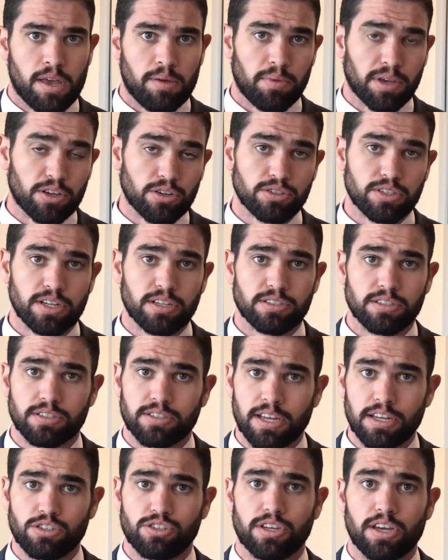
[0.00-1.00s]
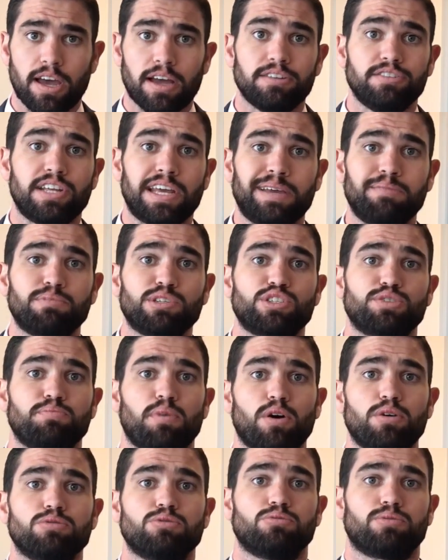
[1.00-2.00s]
because it is essentially a deemed
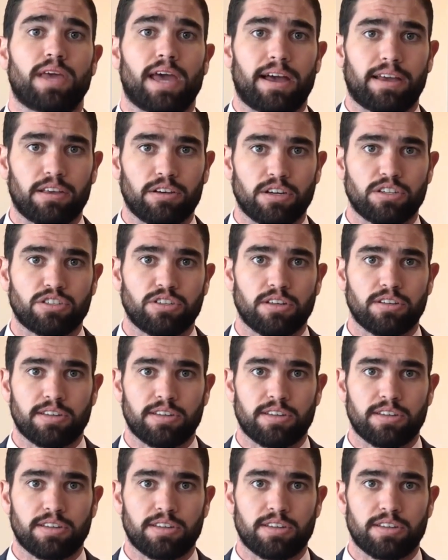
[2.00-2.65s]
disposal calculation